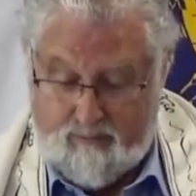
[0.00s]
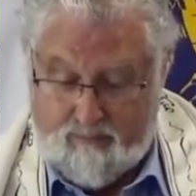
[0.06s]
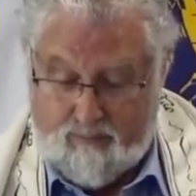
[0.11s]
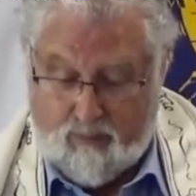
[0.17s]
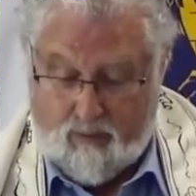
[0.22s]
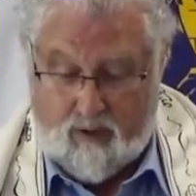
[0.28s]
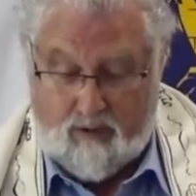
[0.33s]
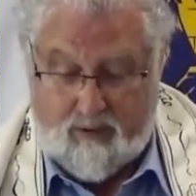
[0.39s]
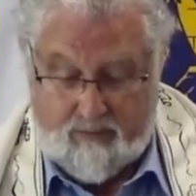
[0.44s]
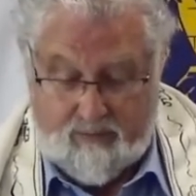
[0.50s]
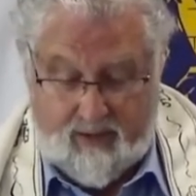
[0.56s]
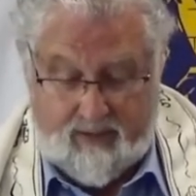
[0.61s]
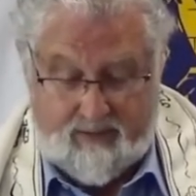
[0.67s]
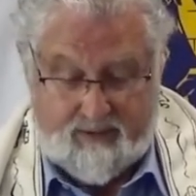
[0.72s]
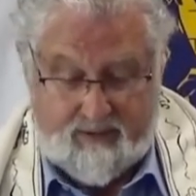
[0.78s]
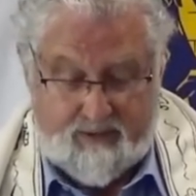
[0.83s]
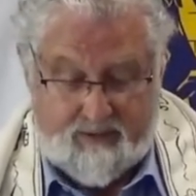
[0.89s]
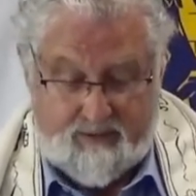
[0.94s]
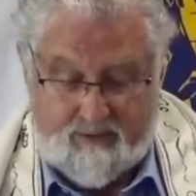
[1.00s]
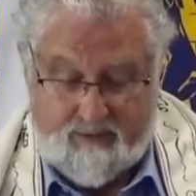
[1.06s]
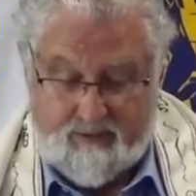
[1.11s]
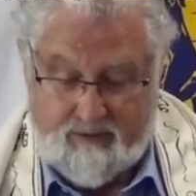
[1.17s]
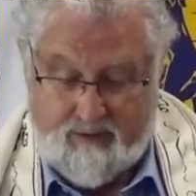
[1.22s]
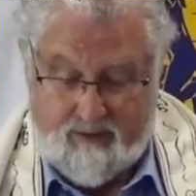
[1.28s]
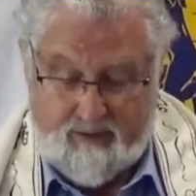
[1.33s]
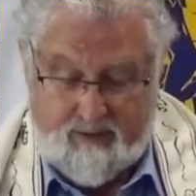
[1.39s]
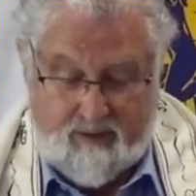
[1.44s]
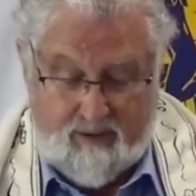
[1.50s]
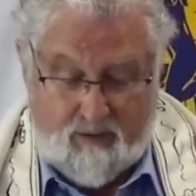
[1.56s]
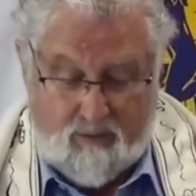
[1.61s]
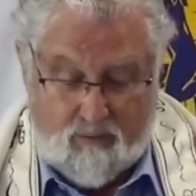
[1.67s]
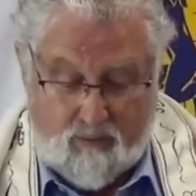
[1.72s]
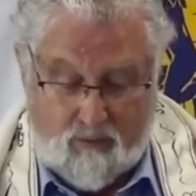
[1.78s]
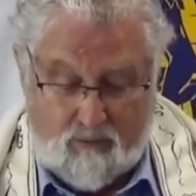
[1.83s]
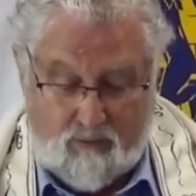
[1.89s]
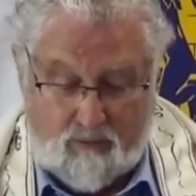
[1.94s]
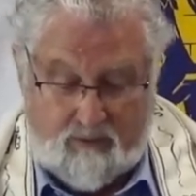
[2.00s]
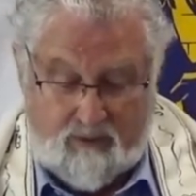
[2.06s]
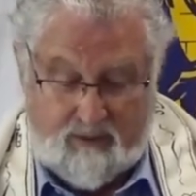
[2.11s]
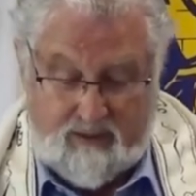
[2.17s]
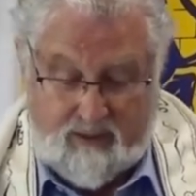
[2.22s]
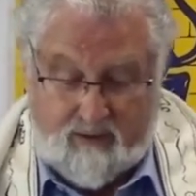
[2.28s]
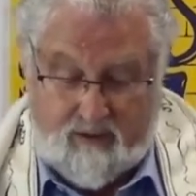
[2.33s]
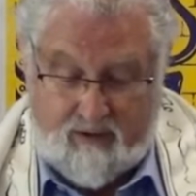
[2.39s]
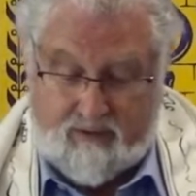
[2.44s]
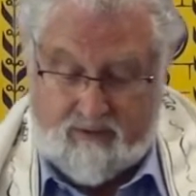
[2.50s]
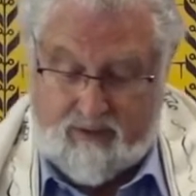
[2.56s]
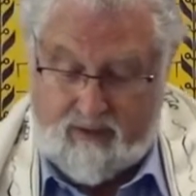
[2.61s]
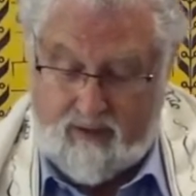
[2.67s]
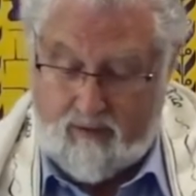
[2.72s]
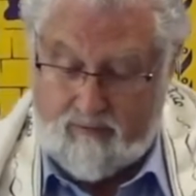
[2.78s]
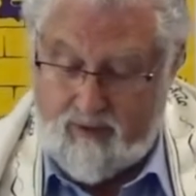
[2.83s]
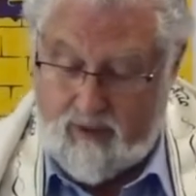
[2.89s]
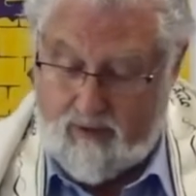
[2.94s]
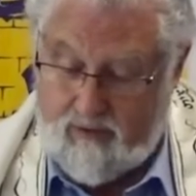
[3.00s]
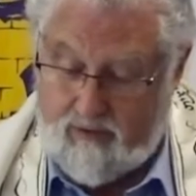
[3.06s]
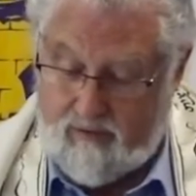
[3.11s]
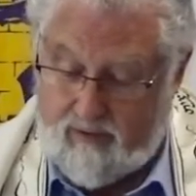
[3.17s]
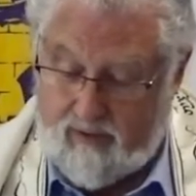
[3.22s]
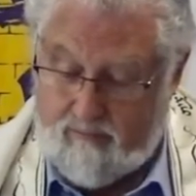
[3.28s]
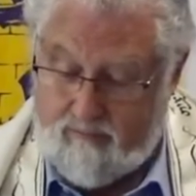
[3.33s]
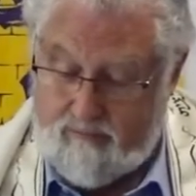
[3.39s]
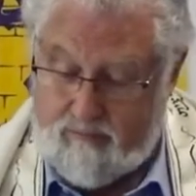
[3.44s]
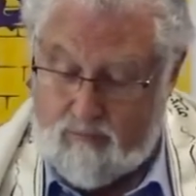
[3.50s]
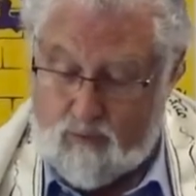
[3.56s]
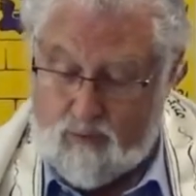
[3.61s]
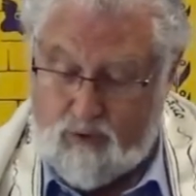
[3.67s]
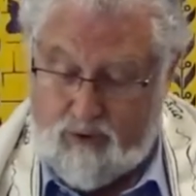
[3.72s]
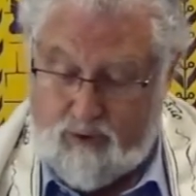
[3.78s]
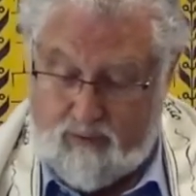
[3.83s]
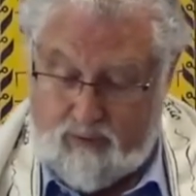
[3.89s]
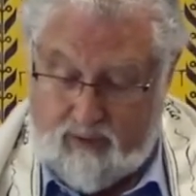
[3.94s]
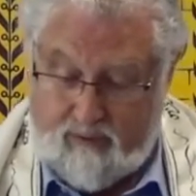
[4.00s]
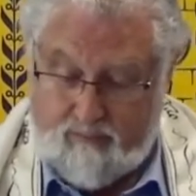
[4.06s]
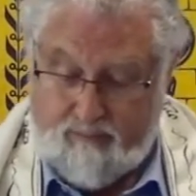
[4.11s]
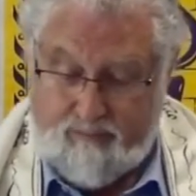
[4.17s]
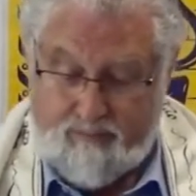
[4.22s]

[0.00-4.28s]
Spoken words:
Procurators ruled the territory of Yehuda, or Judah,